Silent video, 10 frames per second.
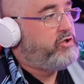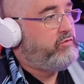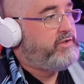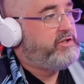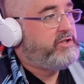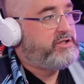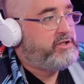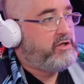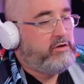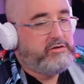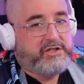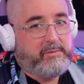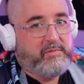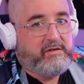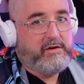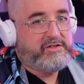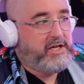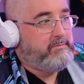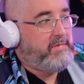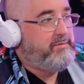story's going to go somewhere else then.